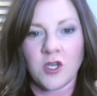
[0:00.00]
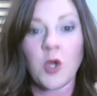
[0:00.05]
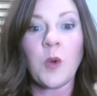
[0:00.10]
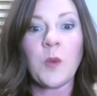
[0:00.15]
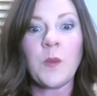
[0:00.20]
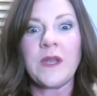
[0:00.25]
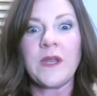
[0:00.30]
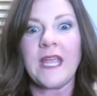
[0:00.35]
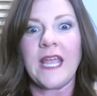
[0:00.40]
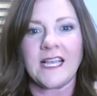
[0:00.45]

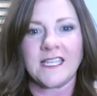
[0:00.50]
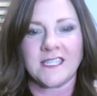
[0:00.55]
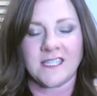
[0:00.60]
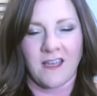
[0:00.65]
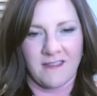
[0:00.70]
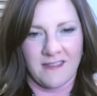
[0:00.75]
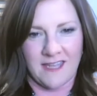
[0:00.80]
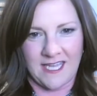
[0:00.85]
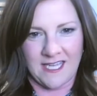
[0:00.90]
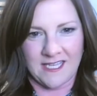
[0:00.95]
nobody has
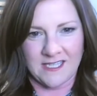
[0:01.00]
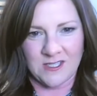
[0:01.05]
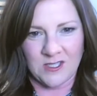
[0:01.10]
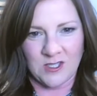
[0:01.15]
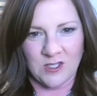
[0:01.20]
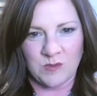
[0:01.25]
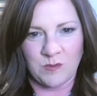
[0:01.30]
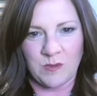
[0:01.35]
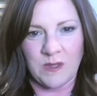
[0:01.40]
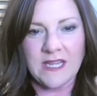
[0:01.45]
all the
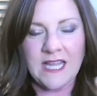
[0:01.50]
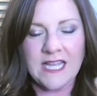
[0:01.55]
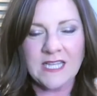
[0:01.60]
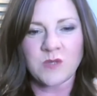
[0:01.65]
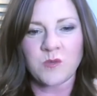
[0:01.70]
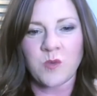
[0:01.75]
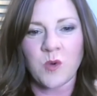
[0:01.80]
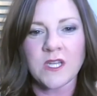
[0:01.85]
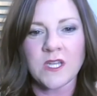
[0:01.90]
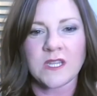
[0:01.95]
answers but
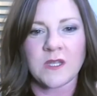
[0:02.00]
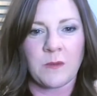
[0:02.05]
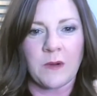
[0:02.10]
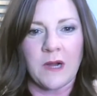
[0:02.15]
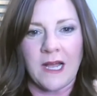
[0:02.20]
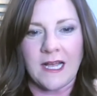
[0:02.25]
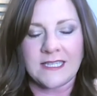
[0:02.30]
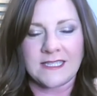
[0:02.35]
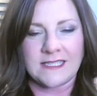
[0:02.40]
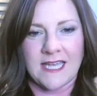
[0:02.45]
let's work the
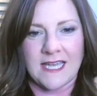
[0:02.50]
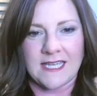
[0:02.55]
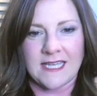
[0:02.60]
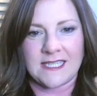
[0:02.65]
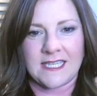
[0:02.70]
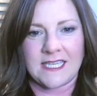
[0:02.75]
process